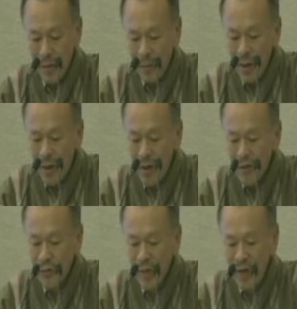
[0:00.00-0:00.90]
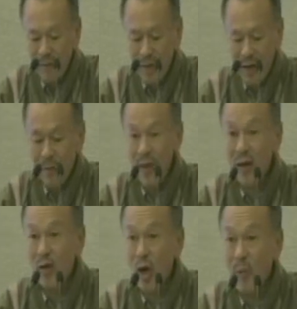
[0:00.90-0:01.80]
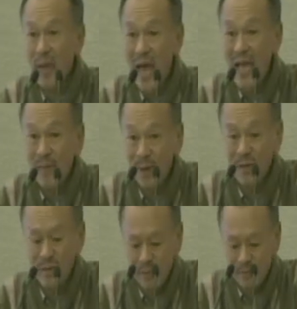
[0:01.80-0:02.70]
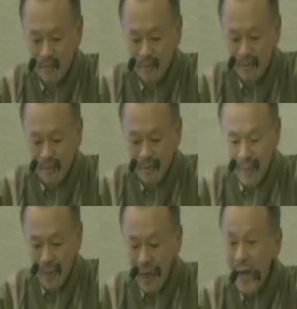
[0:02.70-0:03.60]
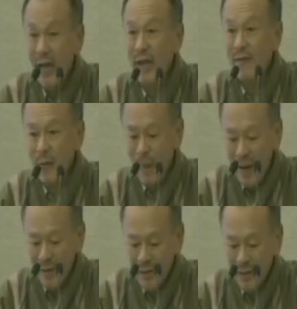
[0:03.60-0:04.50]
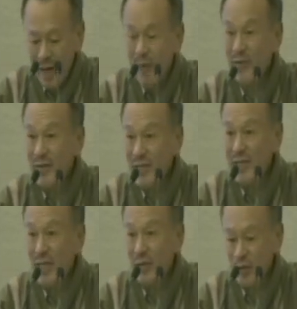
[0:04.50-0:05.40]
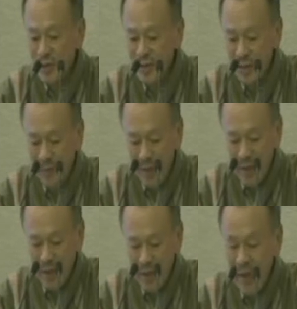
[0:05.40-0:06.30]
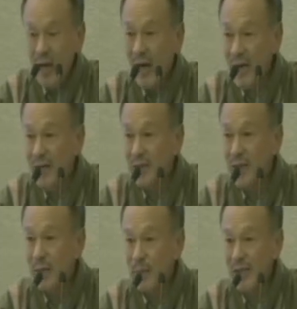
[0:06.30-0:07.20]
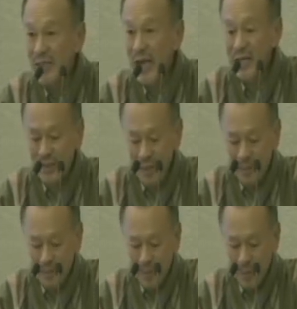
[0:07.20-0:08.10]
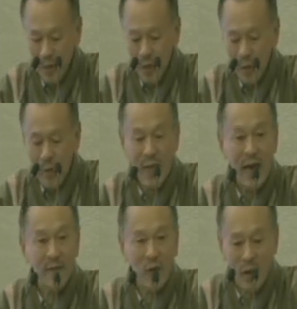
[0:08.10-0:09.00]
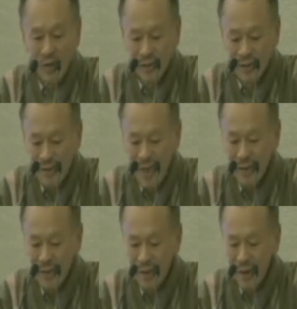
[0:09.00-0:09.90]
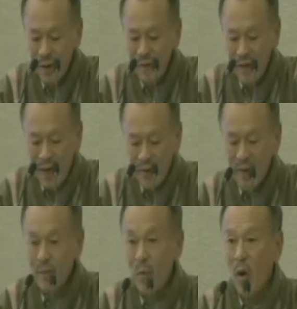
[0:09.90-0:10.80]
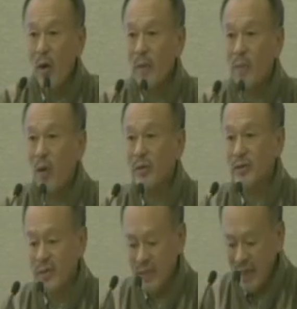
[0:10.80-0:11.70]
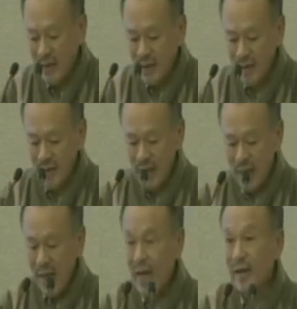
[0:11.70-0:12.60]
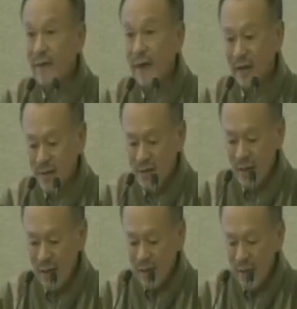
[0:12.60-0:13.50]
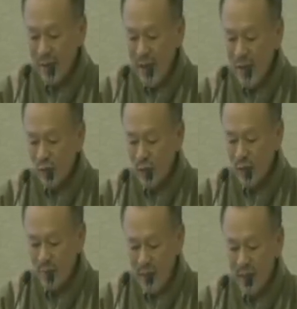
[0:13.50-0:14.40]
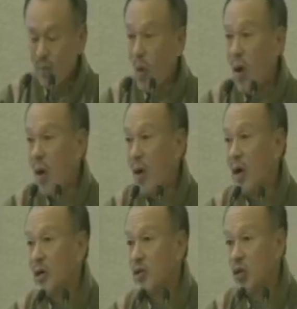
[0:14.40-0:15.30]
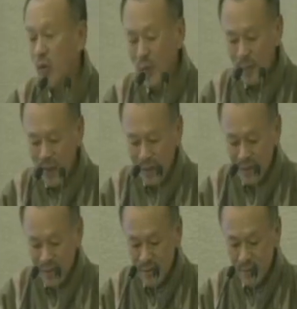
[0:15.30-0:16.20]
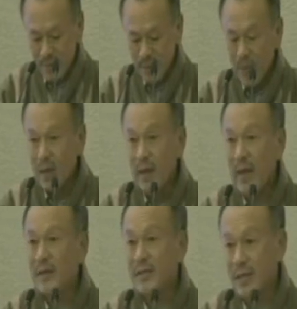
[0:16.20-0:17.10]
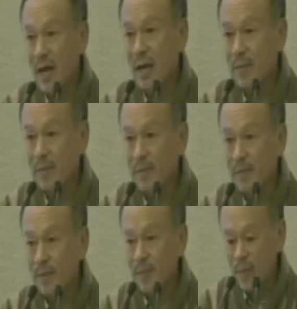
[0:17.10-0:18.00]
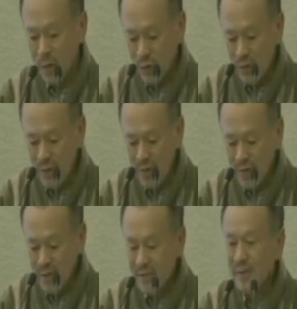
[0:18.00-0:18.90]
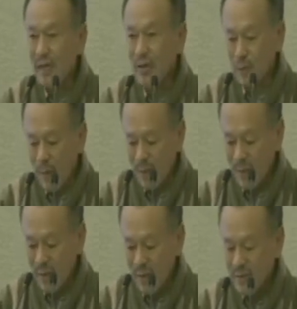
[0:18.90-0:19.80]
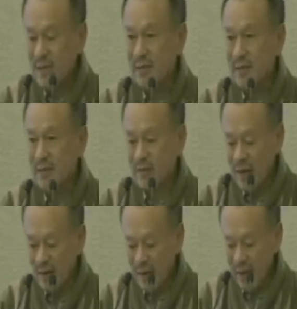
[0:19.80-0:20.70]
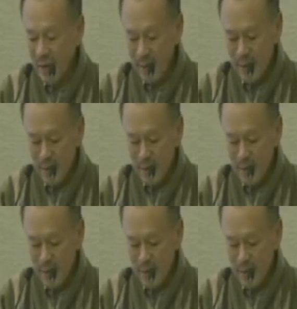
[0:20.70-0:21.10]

Because we have become economic animals and have abandoned our reasoning to GDP, herd mentality, we have lost sight of the other more important changes and events that actually mean more to human beings. It is time to change this set of public success criteria.